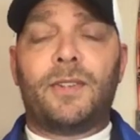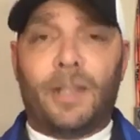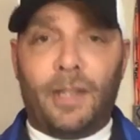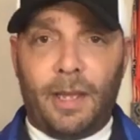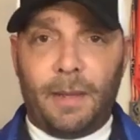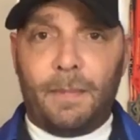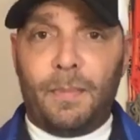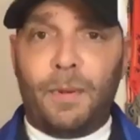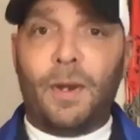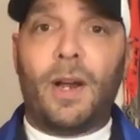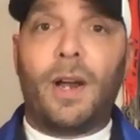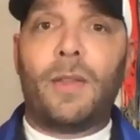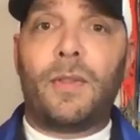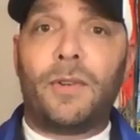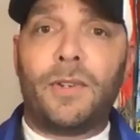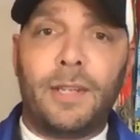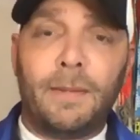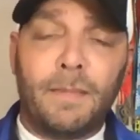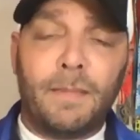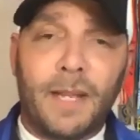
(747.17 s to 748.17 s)
that they put other
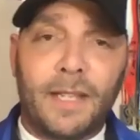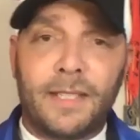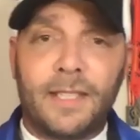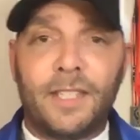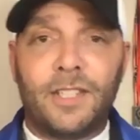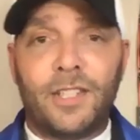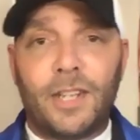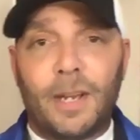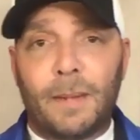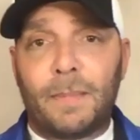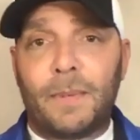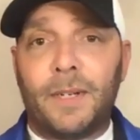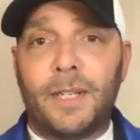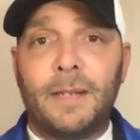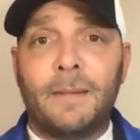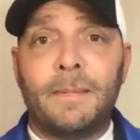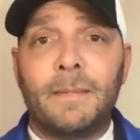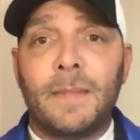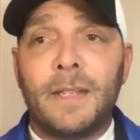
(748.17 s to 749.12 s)
teammates in jeopardy.